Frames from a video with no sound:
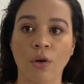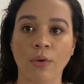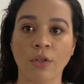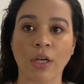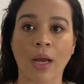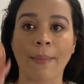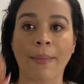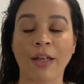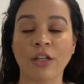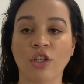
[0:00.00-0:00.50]
which
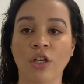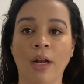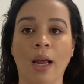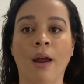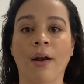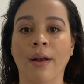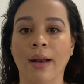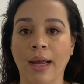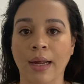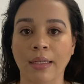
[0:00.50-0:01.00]
I mentioned I
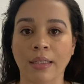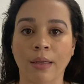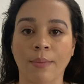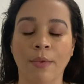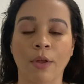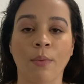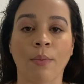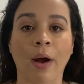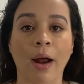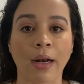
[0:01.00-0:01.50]
already had some of
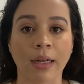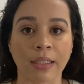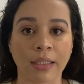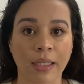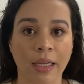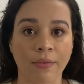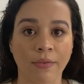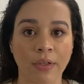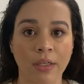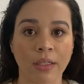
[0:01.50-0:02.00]
their products
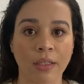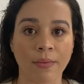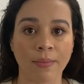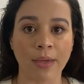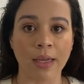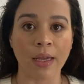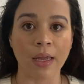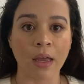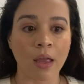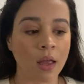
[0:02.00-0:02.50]
gifted to
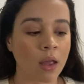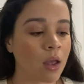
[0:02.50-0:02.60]
me.